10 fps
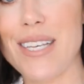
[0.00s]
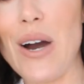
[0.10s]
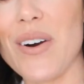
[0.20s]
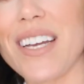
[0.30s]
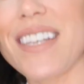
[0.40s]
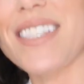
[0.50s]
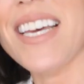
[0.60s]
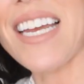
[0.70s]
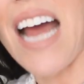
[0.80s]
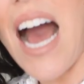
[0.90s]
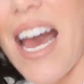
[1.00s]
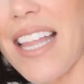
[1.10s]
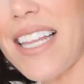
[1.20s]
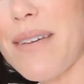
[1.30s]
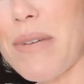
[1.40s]
So it is like an
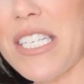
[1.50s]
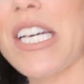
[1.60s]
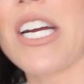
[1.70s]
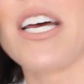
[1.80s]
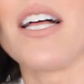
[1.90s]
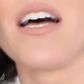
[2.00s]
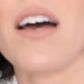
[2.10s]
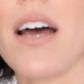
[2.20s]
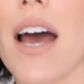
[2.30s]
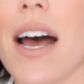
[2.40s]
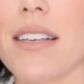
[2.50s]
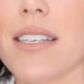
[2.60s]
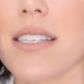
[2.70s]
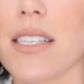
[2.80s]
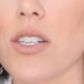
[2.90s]
eyelet material, has
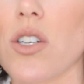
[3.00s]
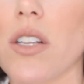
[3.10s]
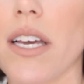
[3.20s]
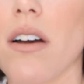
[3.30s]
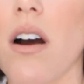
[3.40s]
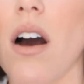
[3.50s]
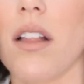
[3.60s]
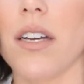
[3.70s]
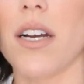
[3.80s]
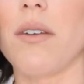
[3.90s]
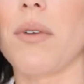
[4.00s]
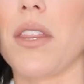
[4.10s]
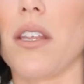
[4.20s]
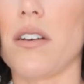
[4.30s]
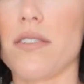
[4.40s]
this little like collar with
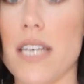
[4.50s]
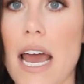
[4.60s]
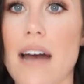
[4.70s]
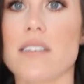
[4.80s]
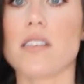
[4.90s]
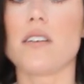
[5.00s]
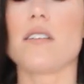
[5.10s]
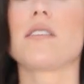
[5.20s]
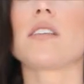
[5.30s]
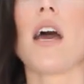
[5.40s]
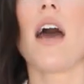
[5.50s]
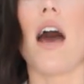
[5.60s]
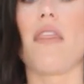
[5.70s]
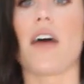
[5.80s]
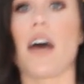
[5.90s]
the little tassels,
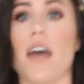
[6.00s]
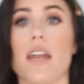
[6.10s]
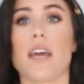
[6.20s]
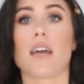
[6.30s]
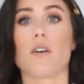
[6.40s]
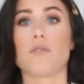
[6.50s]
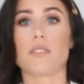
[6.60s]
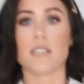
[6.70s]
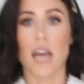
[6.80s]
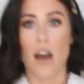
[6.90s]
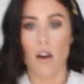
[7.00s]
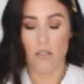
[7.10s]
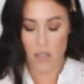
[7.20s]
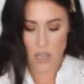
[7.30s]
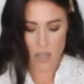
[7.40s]
and then it goes
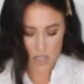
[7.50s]
down